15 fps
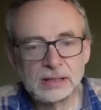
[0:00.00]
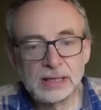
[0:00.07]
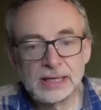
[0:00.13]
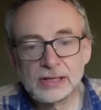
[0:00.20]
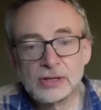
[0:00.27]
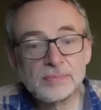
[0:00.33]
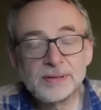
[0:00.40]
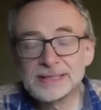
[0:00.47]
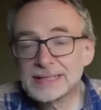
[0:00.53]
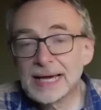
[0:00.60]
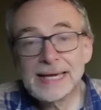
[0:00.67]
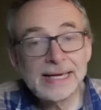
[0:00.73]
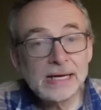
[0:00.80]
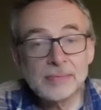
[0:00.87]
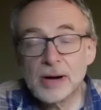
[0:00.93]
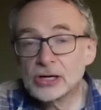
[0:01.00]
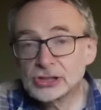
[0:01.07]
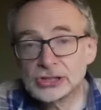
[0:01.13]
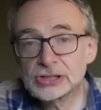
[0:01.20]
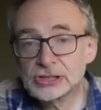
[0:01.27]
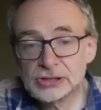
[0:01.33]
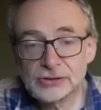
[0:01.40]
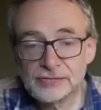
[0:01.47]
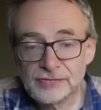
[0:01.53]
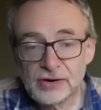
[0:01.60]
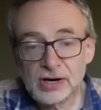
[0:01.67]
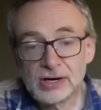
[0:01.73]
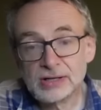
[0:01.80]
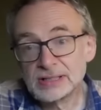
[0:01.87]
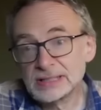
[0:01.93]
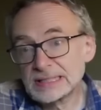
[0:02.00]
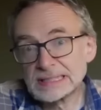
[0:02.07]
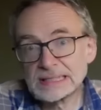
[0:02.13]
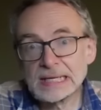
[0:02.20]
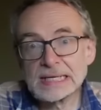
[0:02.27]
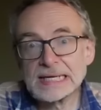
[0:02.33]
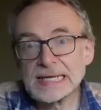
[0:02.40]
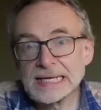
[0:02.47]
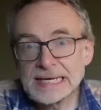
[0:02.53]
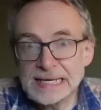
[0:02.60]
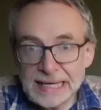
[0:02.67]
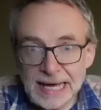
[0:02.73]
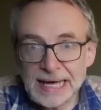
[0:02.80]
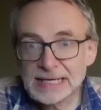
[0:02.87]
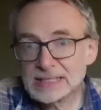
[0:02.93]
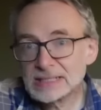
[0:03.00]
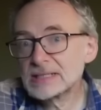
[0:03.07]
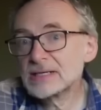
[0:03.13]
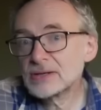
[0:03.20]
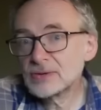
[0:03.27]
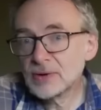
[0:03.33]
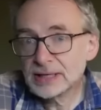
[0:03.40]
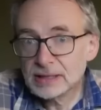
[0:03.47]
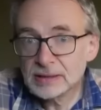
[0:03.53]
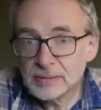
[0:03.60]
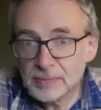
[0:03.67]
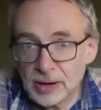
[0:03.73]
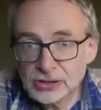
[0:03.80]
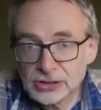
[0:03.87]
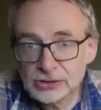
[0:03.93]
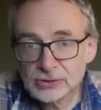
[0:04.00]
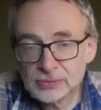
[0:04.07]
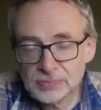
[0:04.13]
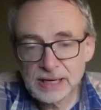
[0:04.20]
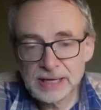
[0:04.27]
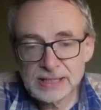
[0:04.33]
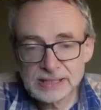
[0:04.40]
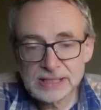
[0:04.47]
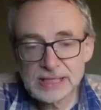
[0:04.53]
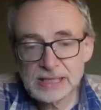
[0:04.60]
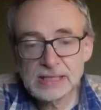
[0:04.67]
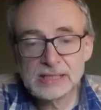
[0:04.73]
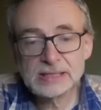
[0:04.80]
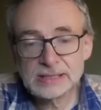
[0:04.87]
It could be taking emotion too far. Sun in Cancer, quite an emotional placing.